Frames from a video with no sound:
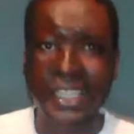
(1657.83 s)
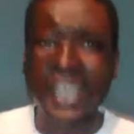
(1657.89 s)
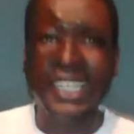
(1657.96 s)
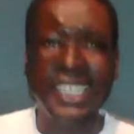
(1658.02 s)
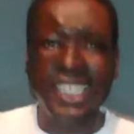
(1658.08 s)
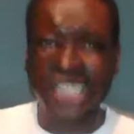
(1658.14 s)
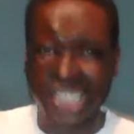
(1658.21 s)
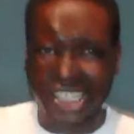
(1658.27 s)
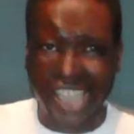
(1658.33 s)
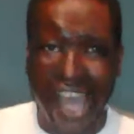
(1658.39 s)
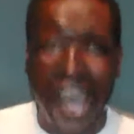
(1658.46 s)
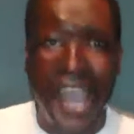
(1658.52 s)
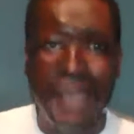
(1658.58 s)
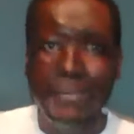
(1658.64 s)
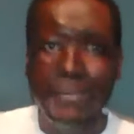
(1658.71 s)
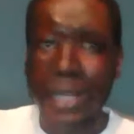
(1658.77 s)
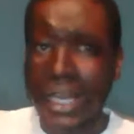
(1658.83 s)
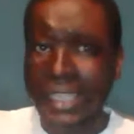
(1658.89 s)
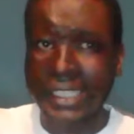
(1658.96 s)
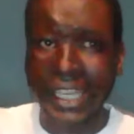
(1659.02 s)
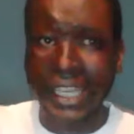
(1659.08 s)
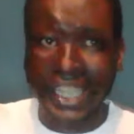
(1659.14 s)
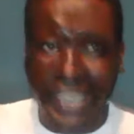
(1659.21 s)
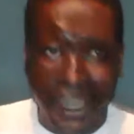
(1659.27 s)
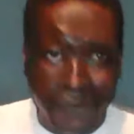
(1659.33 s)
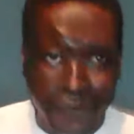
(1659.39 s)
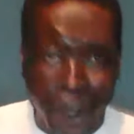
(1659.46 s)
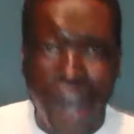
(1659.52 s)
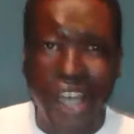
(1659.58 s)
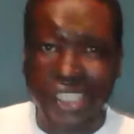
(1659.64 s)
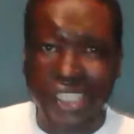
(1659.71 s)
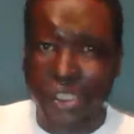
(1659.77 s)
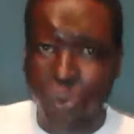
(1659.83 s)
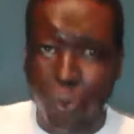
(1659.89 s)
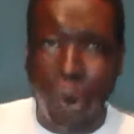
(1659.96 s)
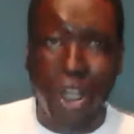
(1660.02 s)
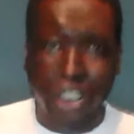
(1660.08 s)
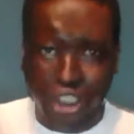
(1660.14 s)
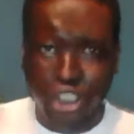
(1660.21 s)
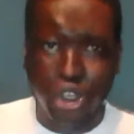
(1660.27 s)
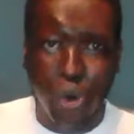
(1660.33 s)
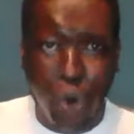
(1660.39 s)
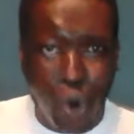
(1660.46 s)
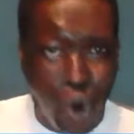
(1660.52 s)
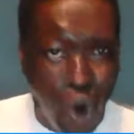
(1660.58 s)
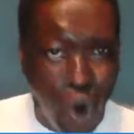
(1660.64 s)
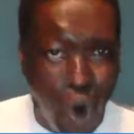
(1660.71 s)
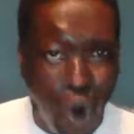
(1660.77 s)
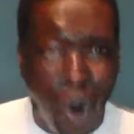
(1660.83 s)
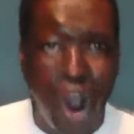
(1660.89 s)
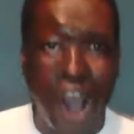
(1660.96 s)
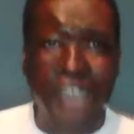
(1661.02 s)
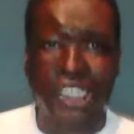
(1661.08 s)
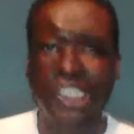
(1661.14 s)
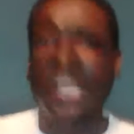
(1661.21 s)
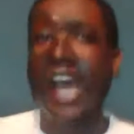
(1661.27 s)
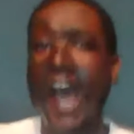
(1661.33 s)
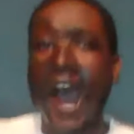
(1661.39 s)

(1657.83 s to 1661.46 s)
it is time to give us what you owe us.